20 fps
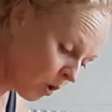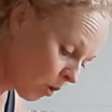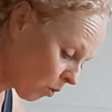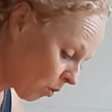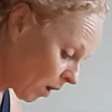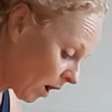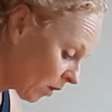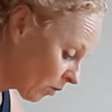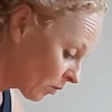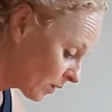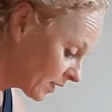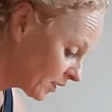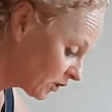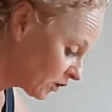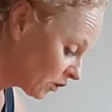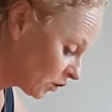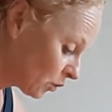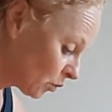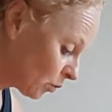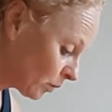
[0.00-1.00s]
what we
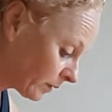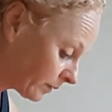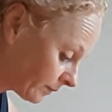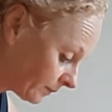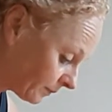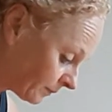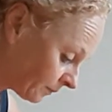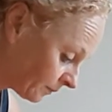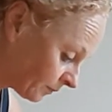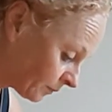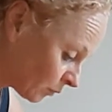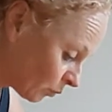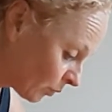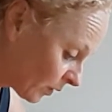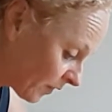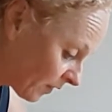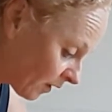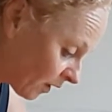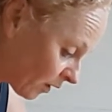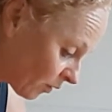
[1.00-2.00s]
do
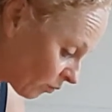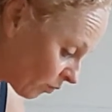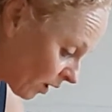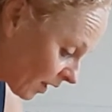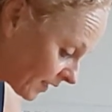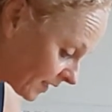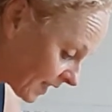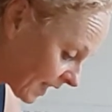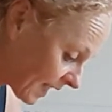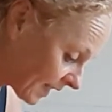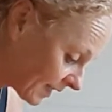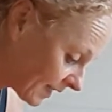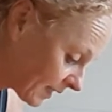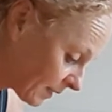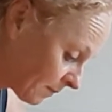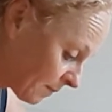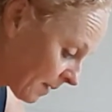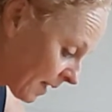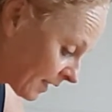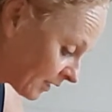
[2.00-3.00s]
with our right hand is
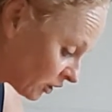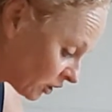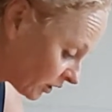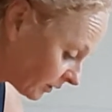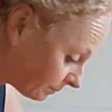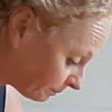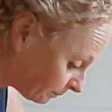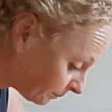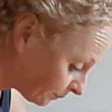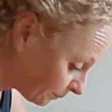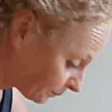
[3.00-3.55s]
imagine